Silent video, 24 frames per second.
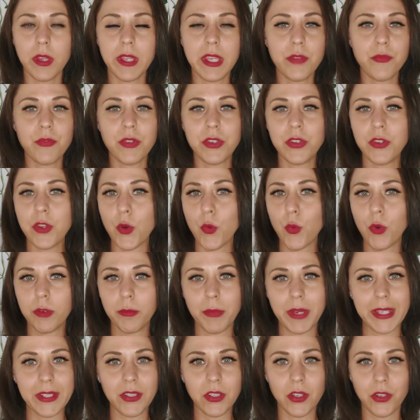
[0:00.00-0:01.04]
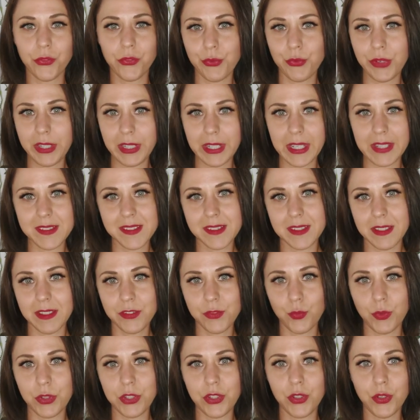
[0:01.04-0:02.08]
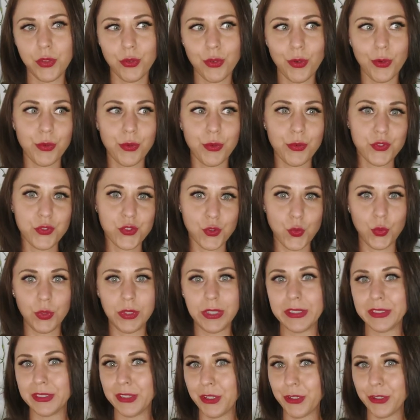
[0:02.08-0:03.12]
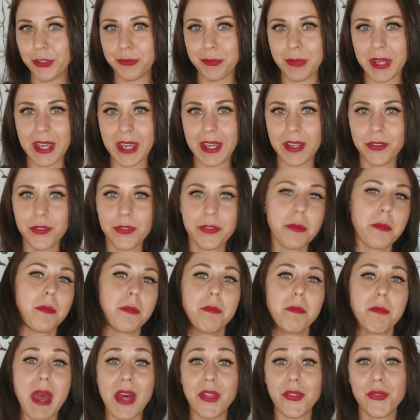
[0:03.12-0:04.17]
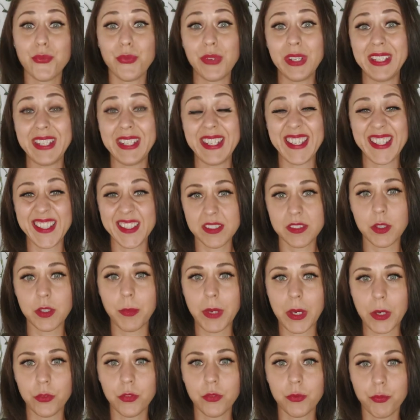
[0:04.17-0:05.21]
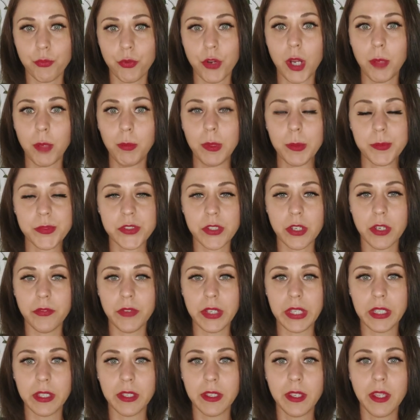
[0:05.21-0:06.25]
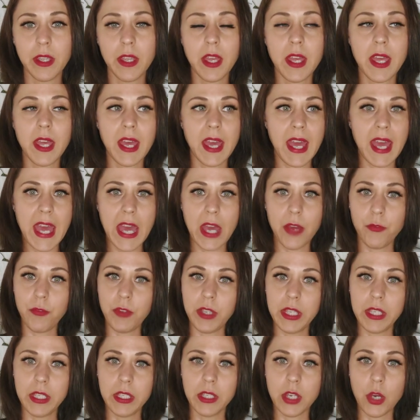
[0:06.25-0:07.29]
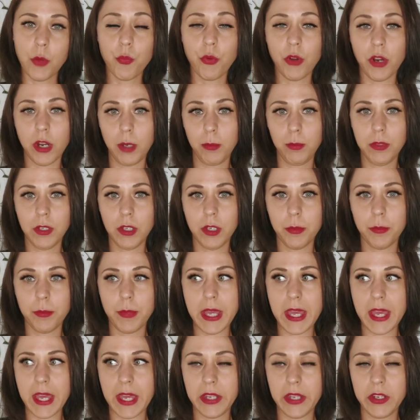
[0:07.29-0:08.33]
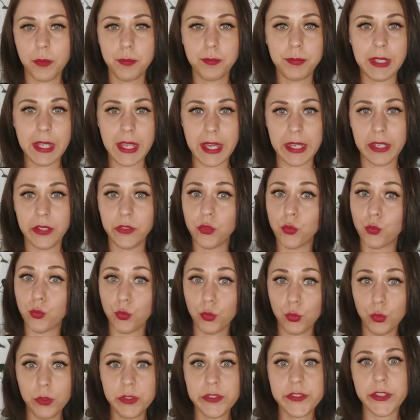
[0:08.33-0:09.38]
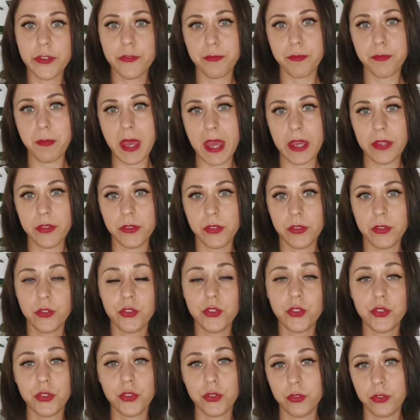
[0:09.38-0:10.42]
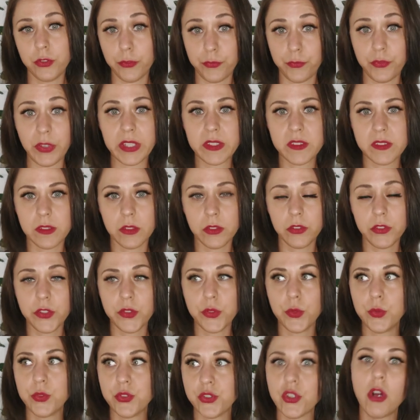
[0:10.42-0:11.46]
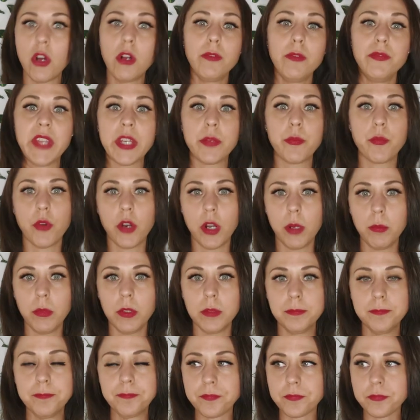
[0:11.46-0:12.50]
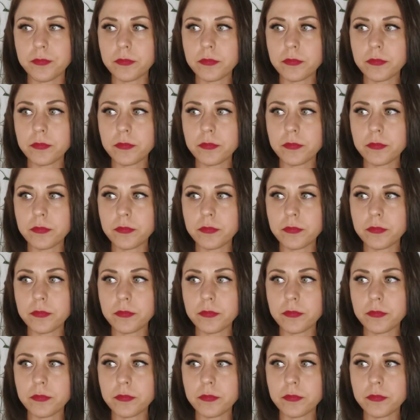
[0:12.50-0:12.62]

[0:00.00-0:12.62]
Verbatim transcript: even though one might not realize this when you go to school and learn math, math really is about problem solving. Having a problem and applying the rules of math to solve that problem.